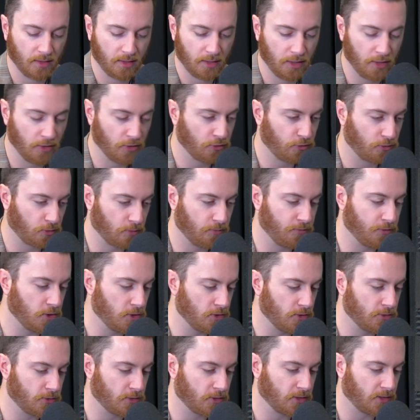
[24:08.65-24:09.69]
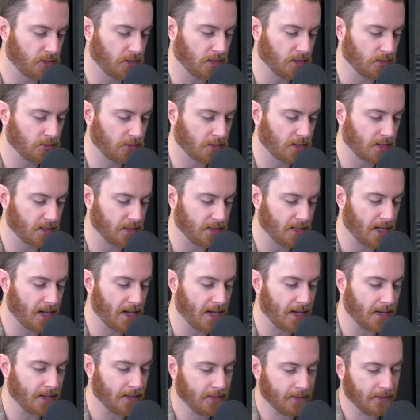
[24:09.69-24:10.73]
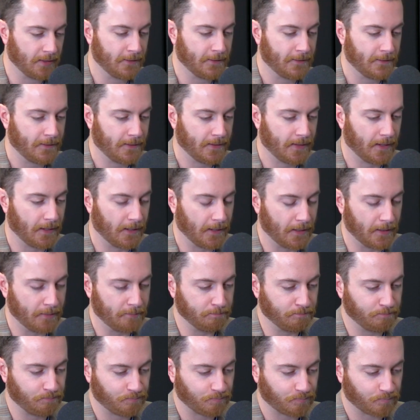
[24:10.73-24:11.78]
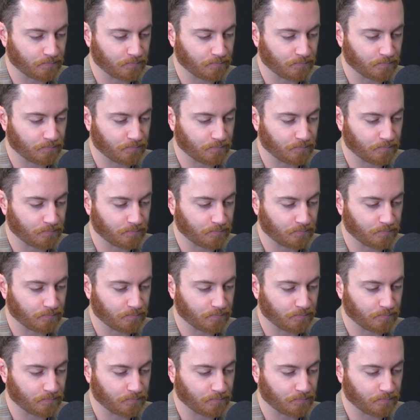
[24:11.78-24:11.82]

here's reviews and things like that. Um,